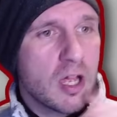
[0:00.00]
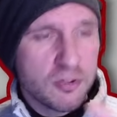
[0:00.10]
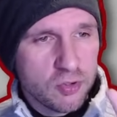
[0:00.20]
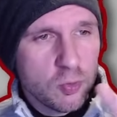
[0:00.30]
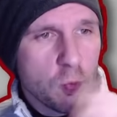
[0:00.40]

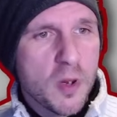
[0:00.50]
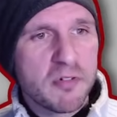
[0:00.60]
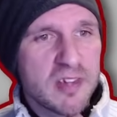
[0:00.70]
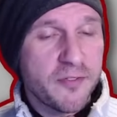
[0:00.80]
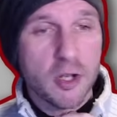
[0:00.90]
2, we
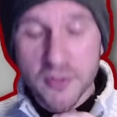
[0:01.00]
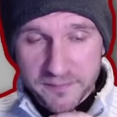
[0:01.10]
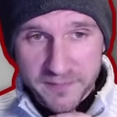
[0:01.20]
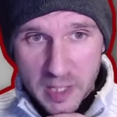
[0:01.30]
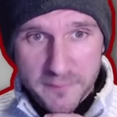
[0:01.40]
received a lot
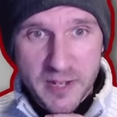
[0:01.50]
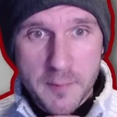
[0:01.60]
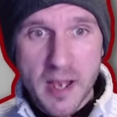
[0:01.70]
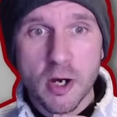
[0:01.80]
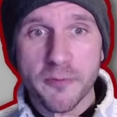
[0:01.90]
of valuable
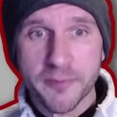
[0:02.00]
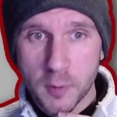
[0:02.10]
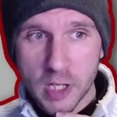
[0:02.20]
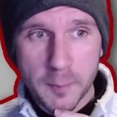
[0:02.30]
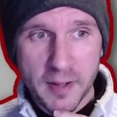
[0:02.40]
feedback from
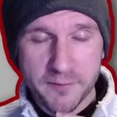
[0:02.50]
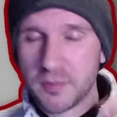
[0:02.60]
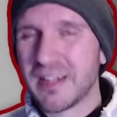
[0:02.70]
all our platforms.